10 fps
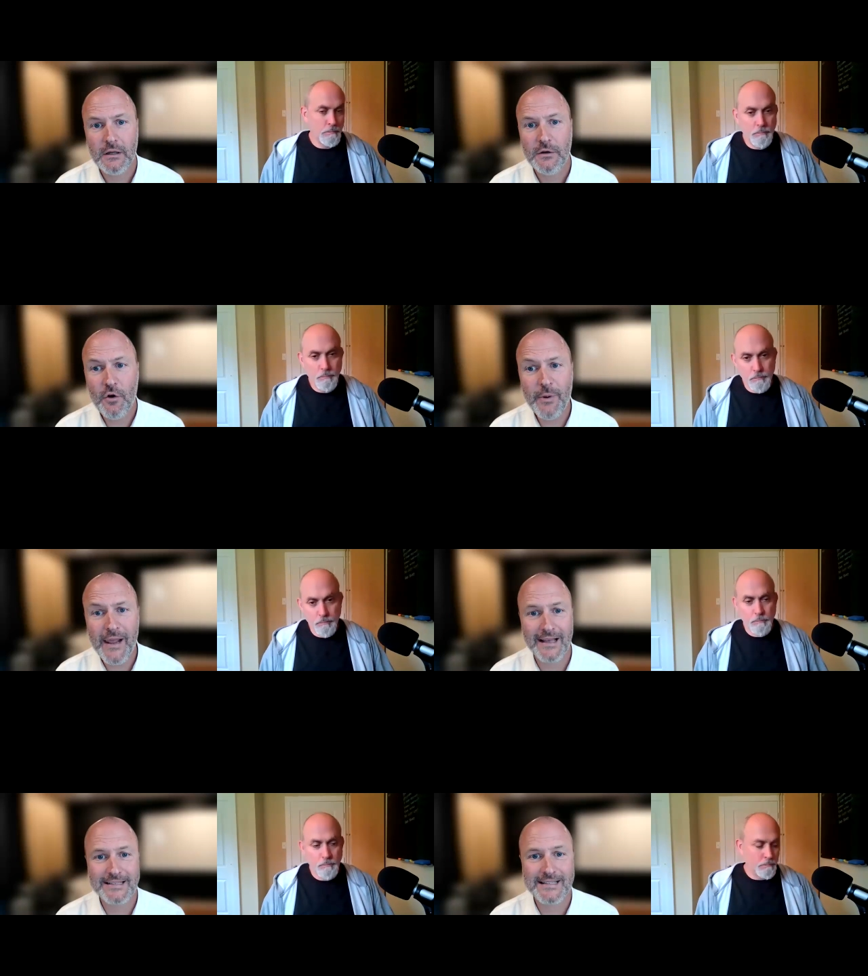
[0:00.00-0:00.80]

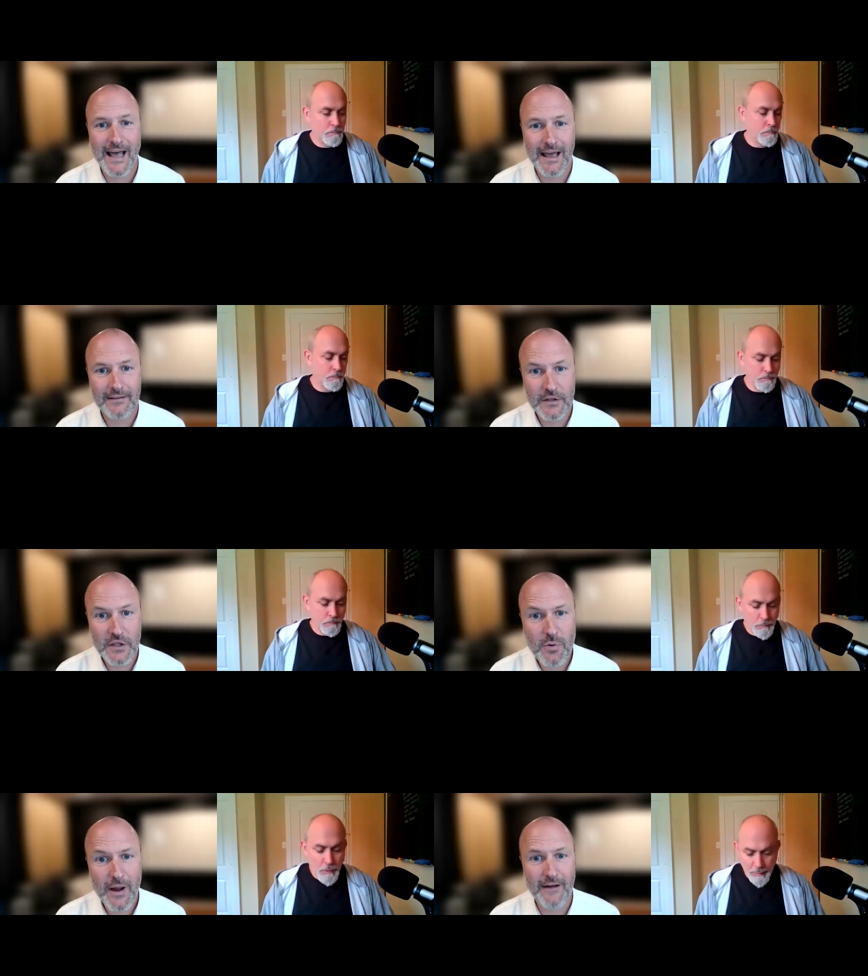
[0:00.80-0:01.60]
Speaker 1: Nobody has that.
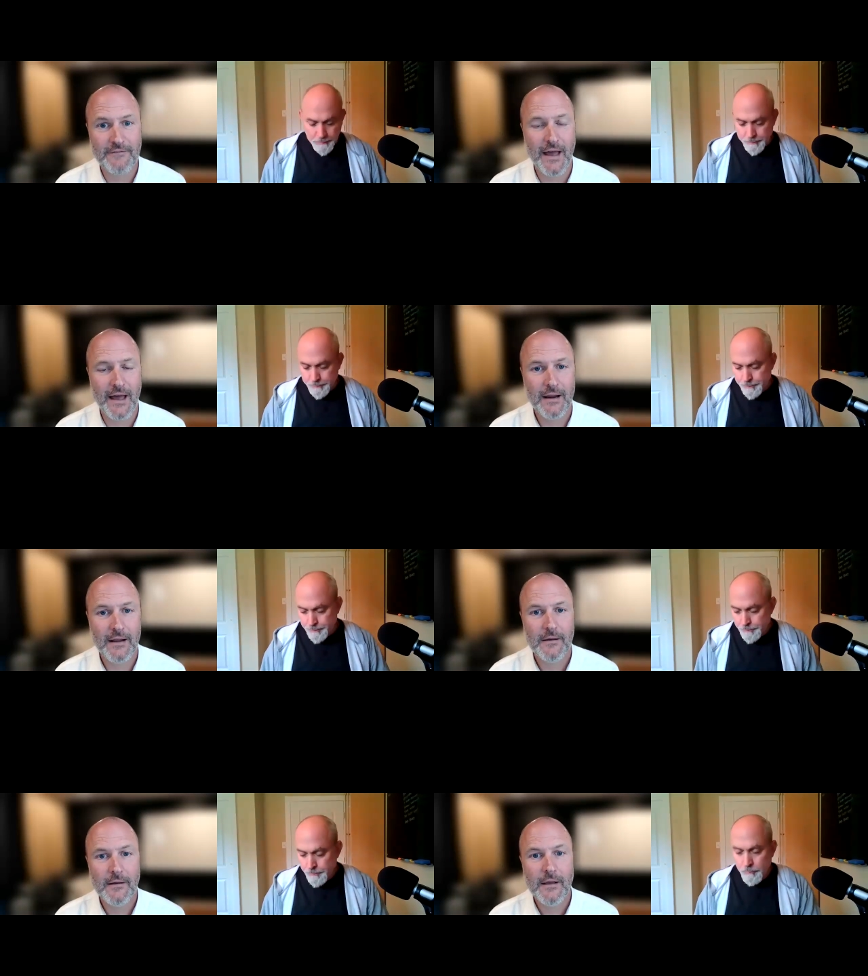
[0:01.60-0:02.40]
You have that.
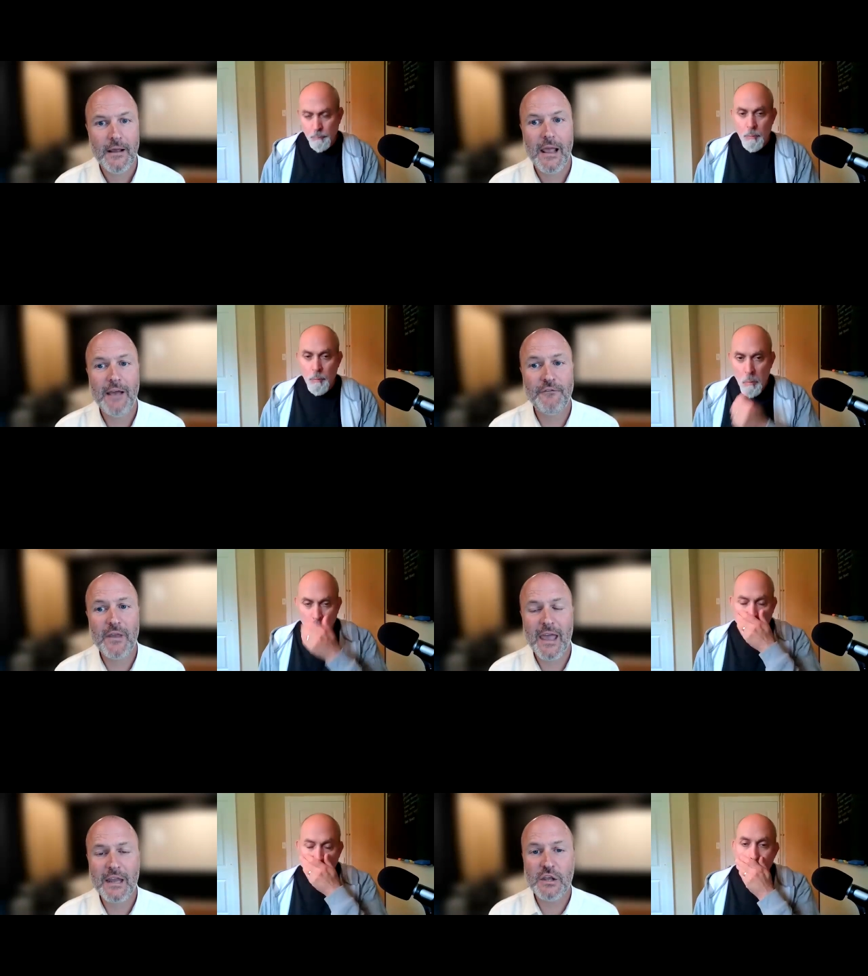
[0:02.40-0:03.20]
If
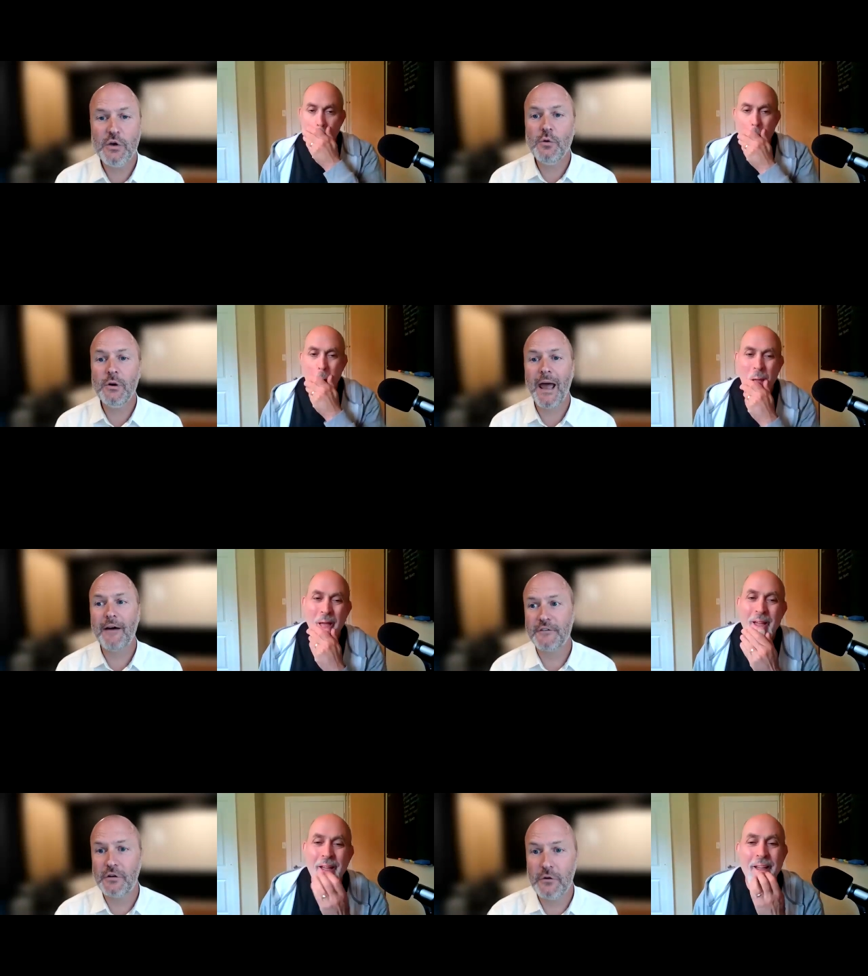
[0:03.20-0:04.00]
and you would
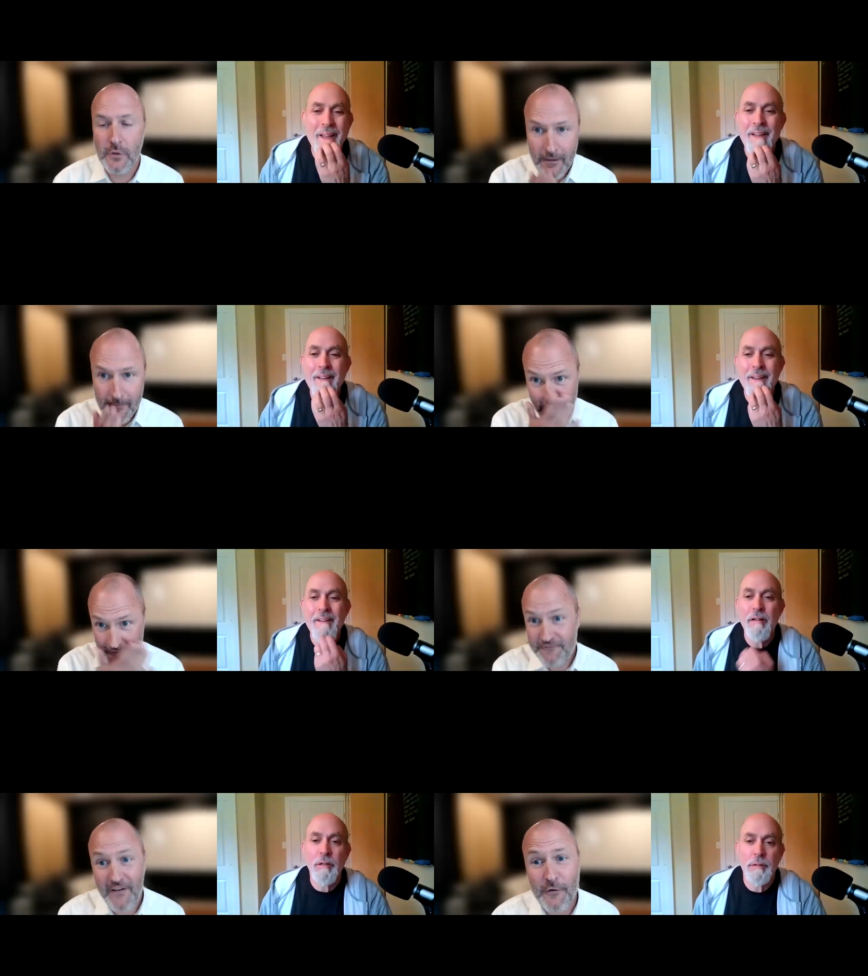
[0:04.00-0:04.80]
have to
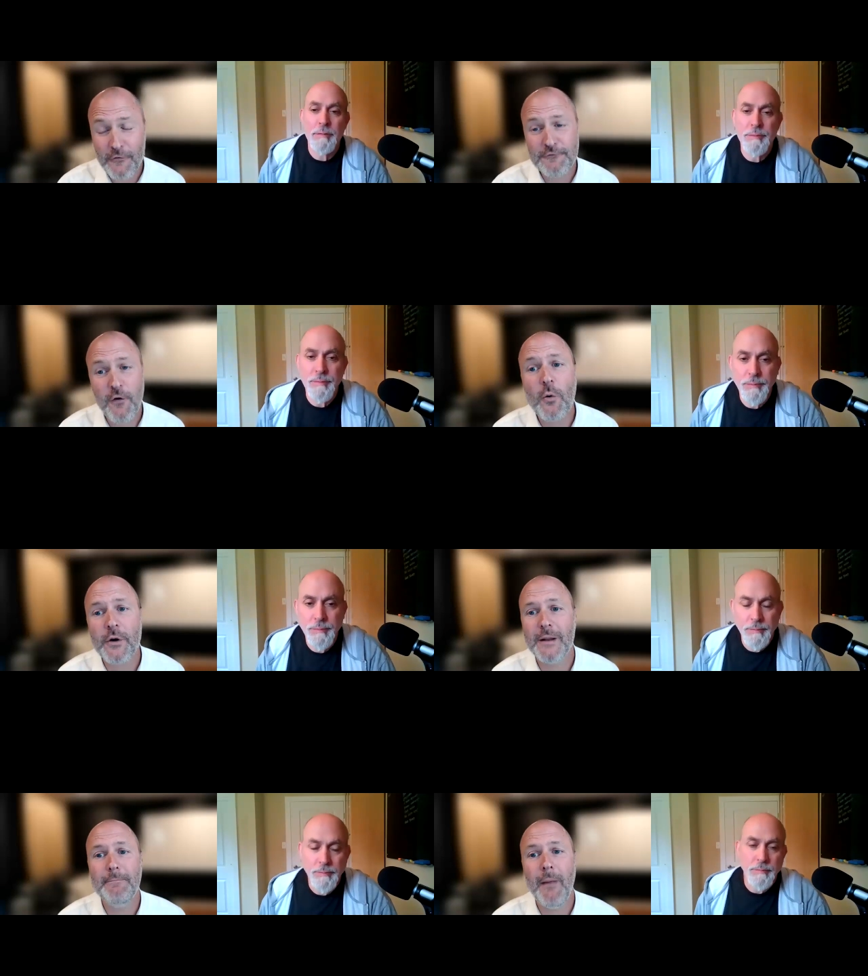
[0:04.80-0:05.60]
fail
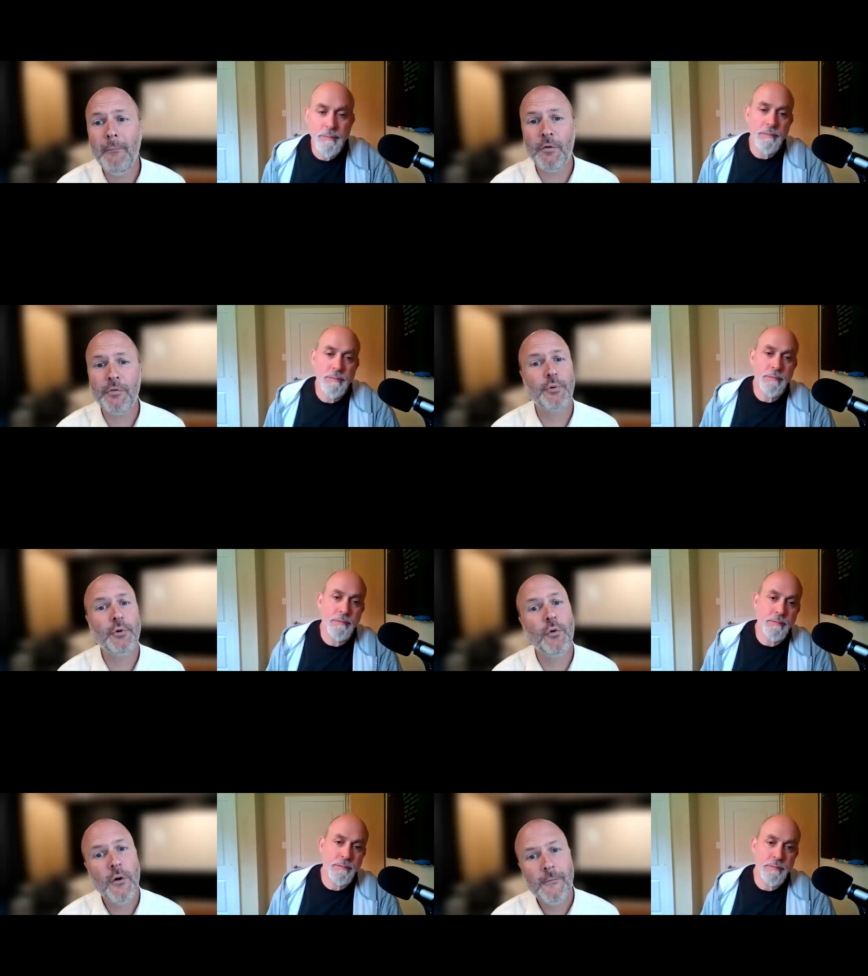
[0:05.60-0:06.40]
forward and mumble
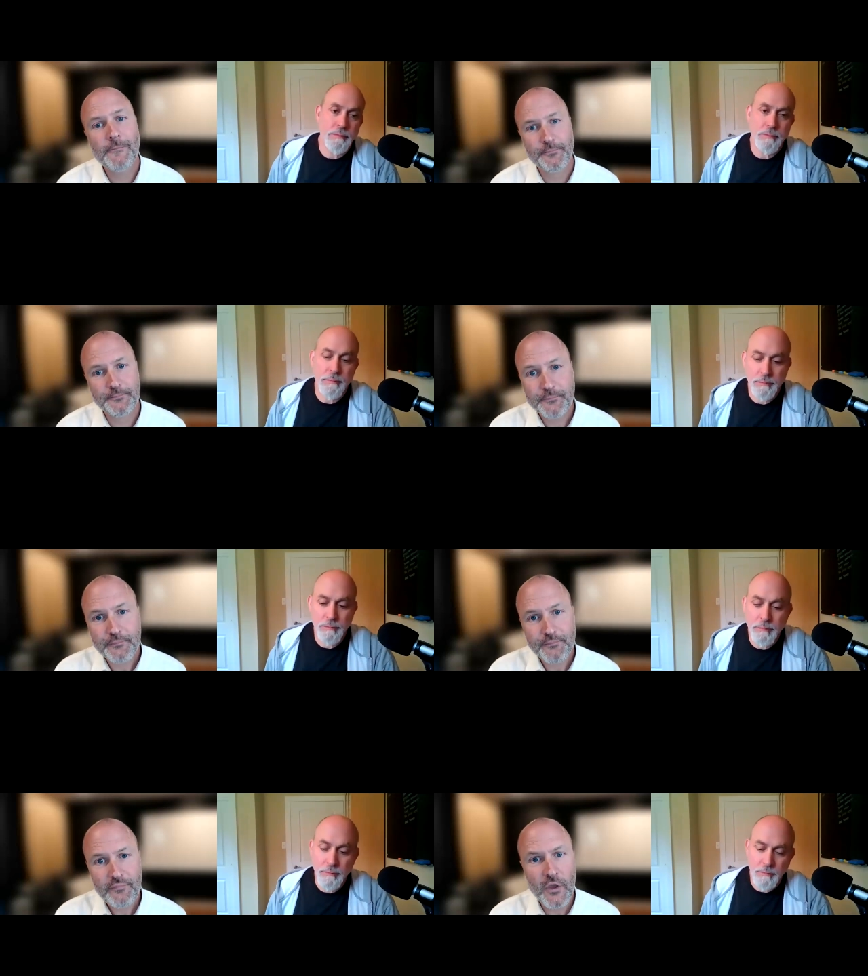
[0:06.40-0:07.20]
through
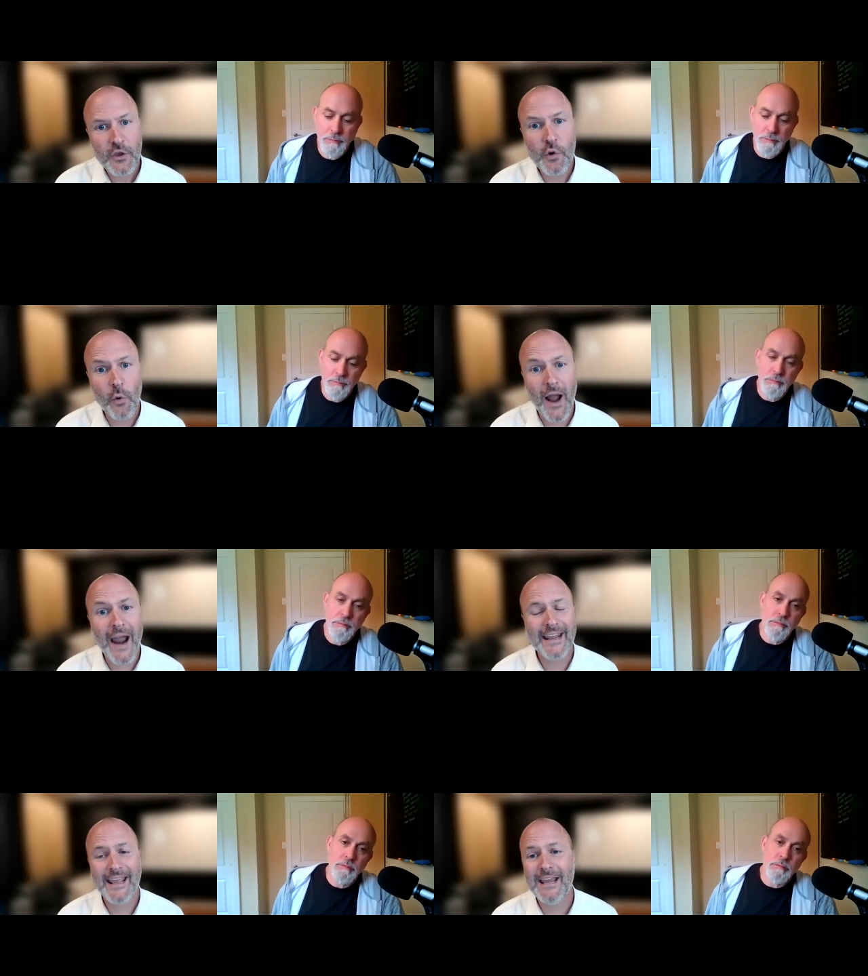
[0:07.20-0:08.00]
your
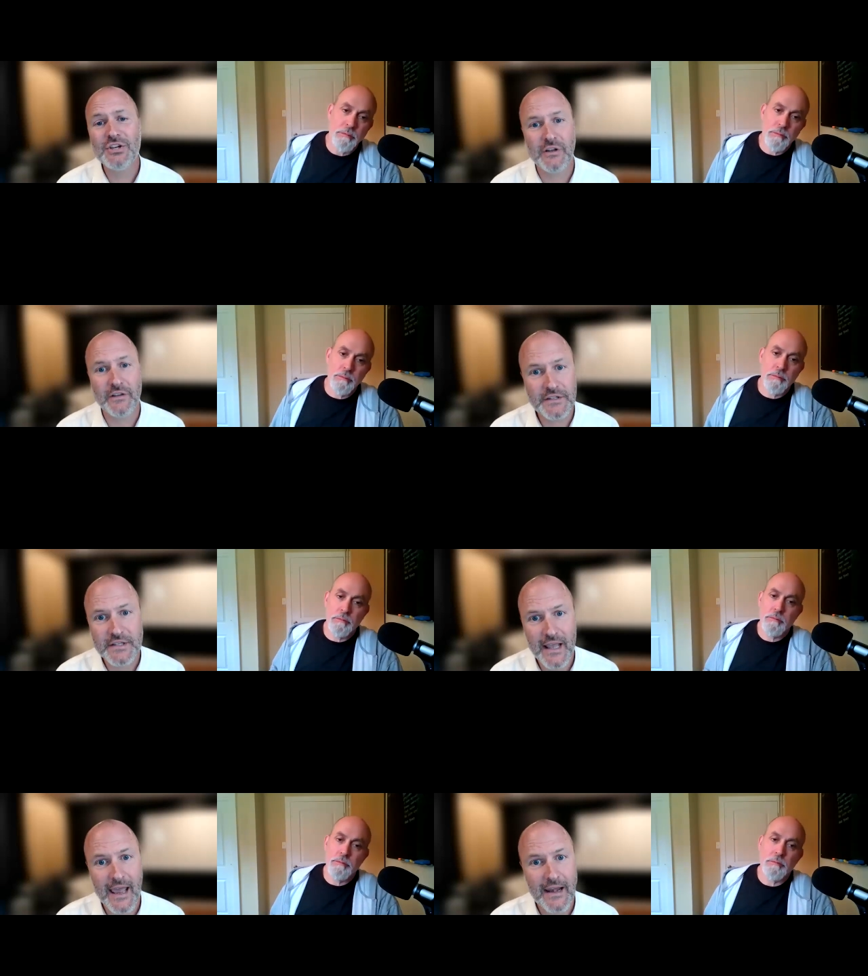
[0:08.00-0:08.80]

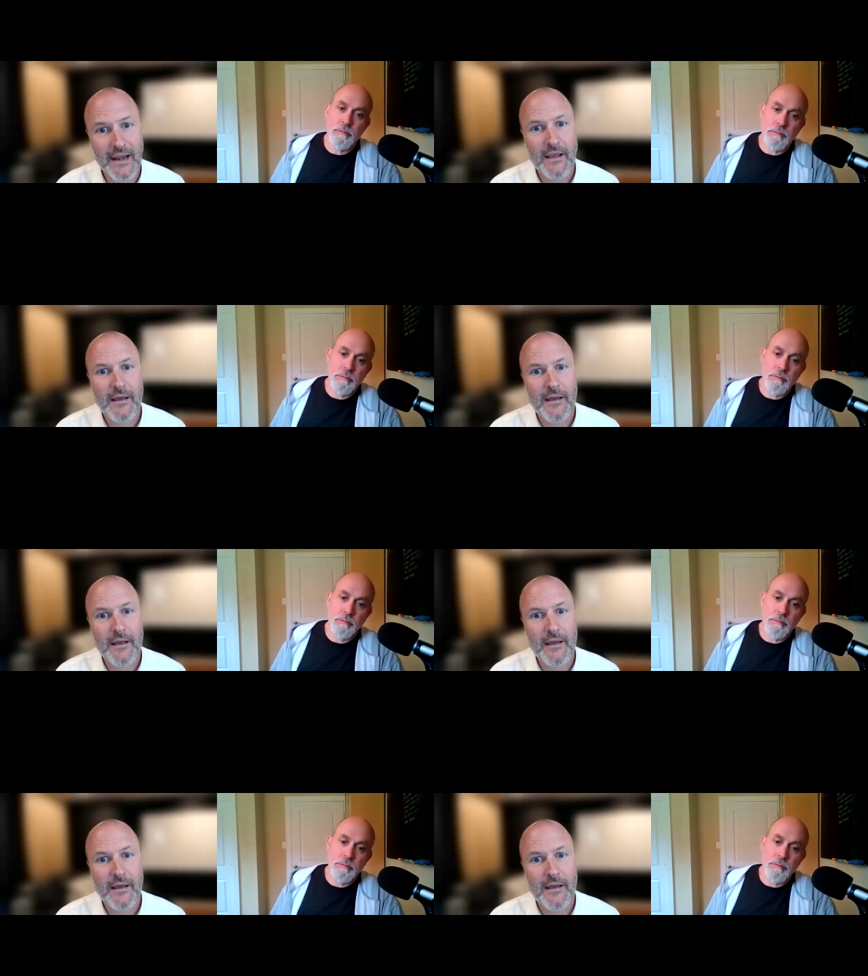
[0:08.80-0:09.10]
ideations and